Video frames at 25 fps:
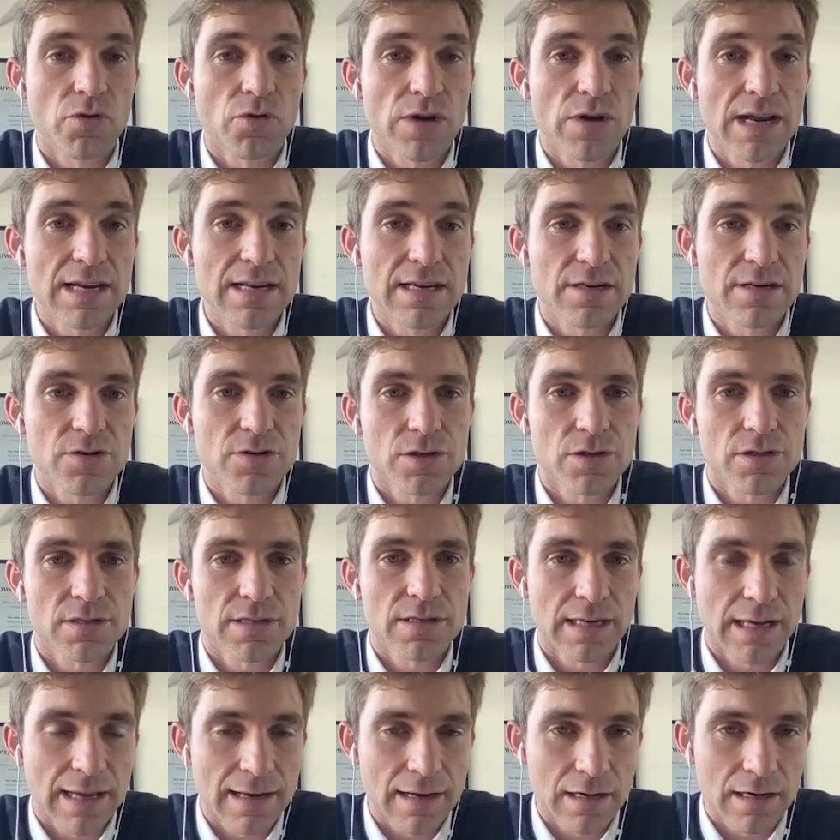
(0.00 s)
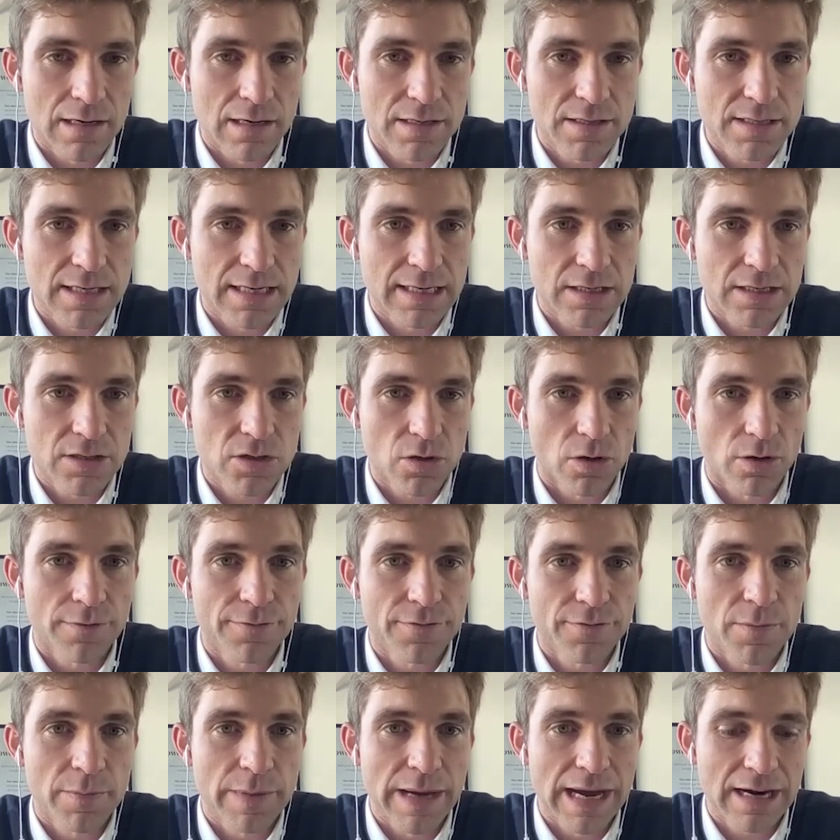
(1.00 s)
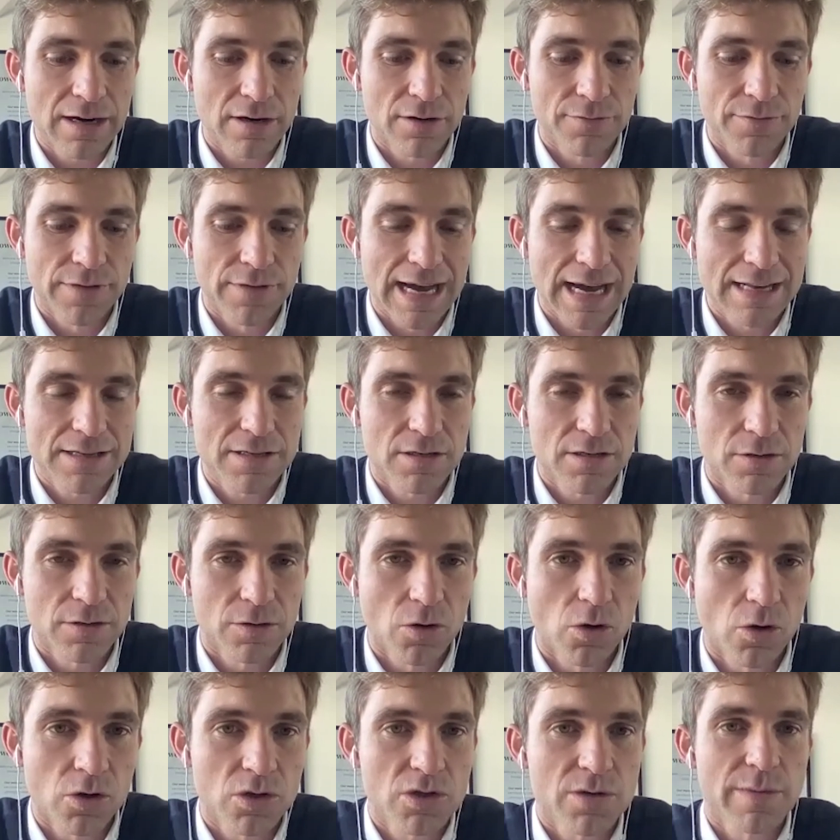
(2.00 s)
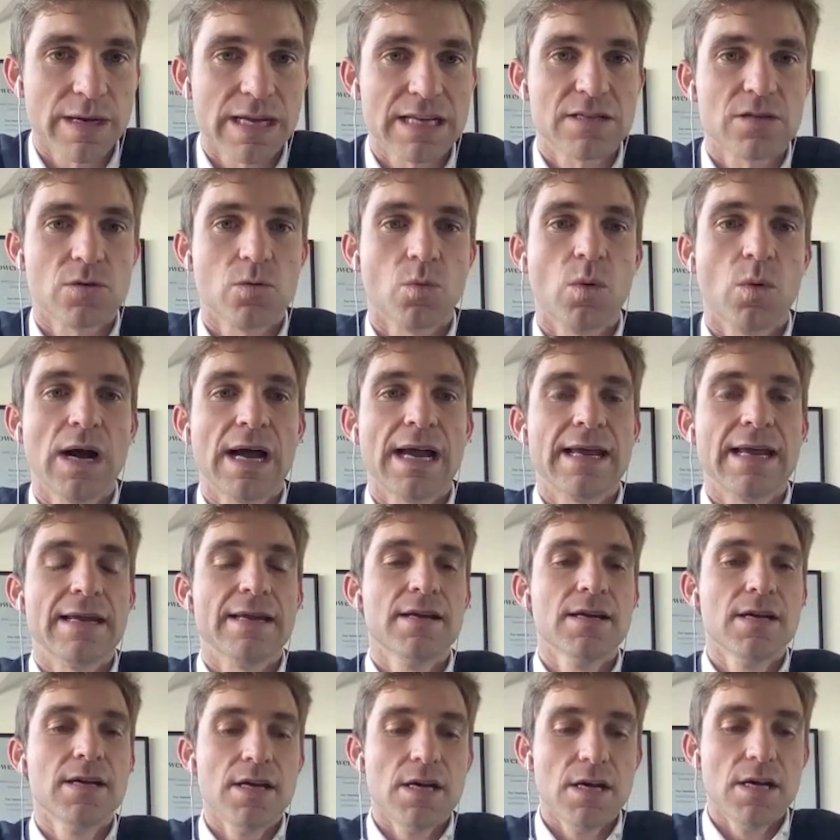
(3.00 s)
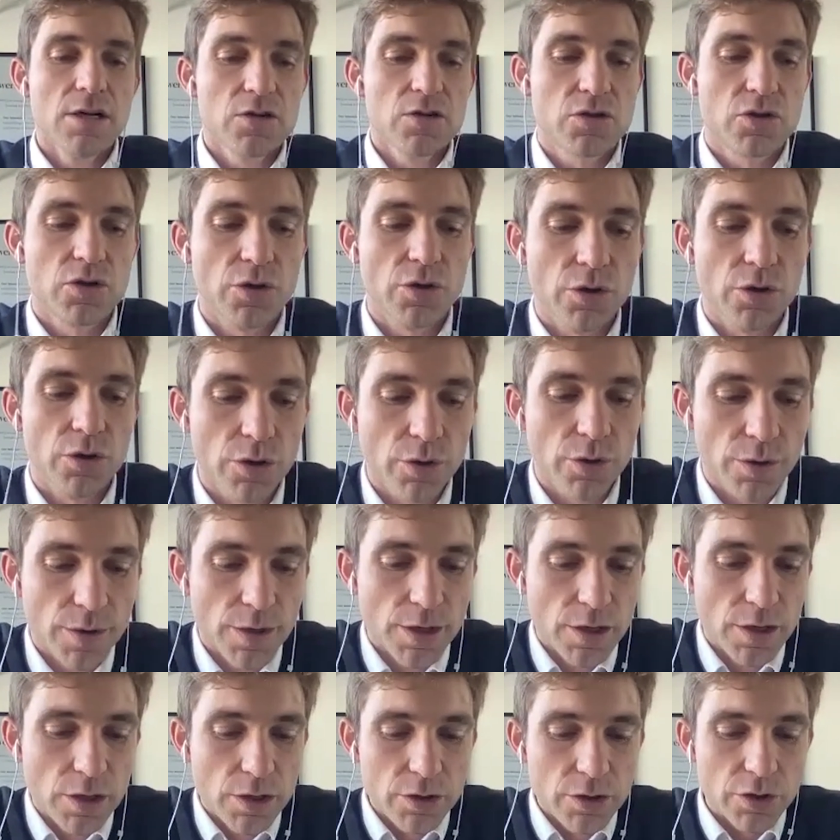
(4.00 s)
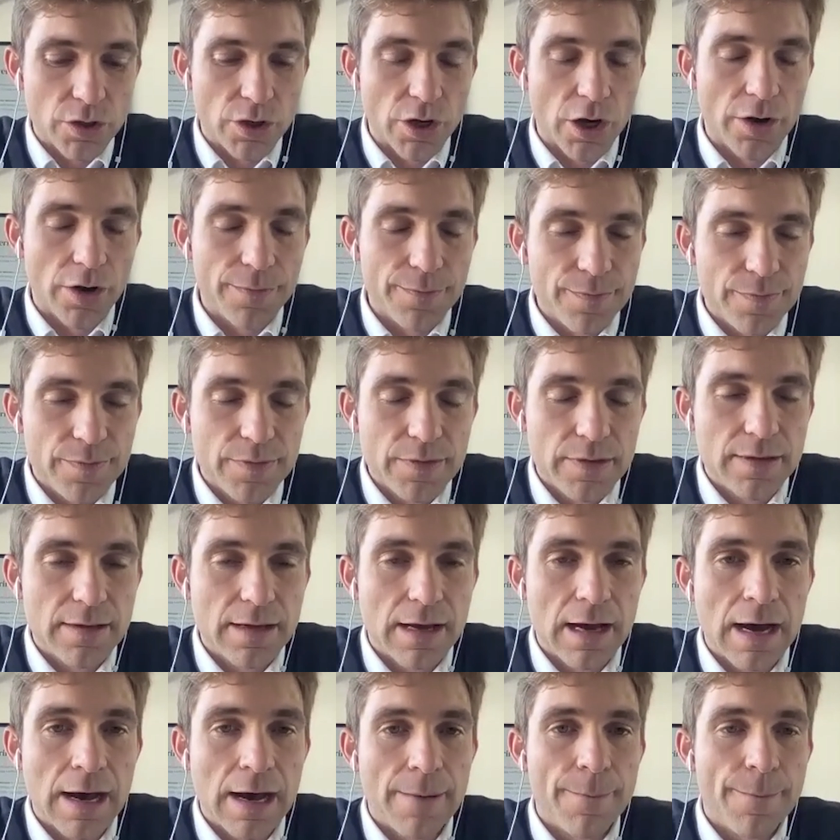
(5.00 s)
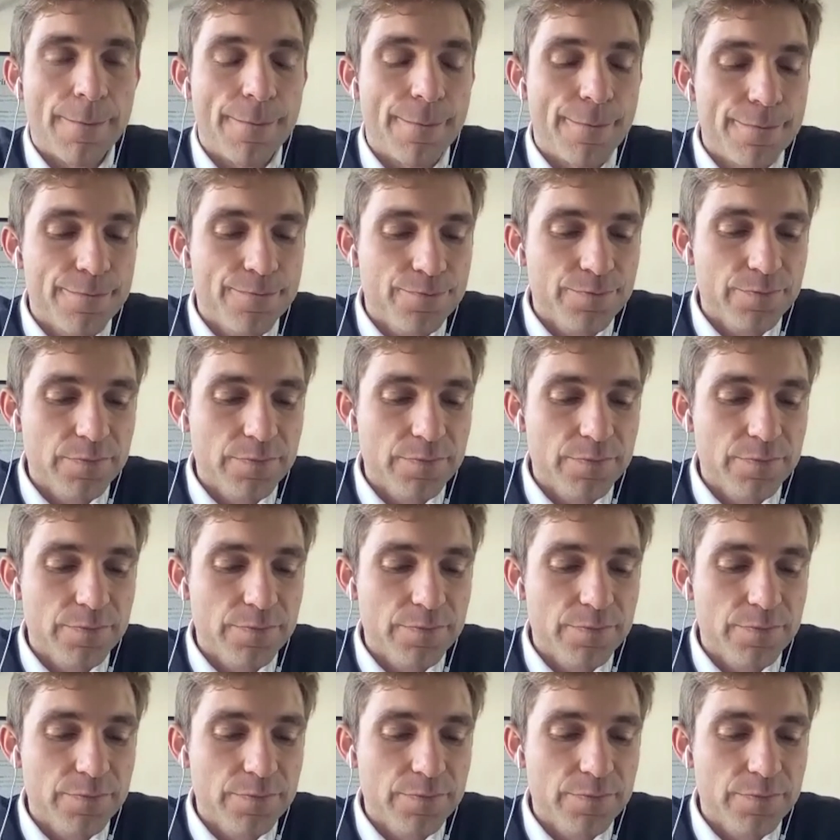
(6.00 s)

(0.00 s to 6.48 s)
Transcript: really interesting analytics off the back of that in an automated way to kind